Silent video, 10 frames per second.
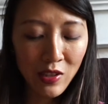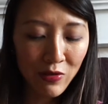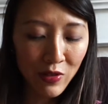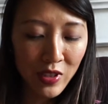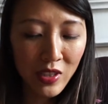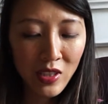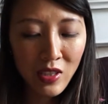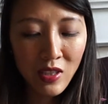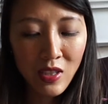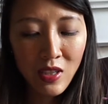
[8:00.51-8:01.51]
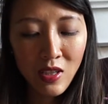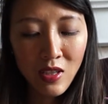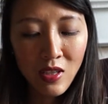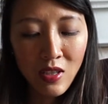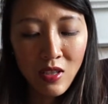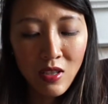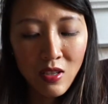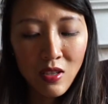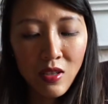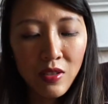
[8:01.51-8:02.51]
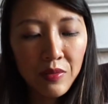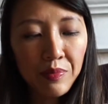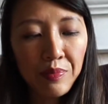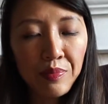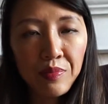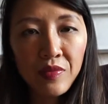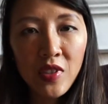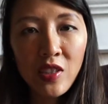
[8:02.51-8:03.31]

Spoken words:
difference. So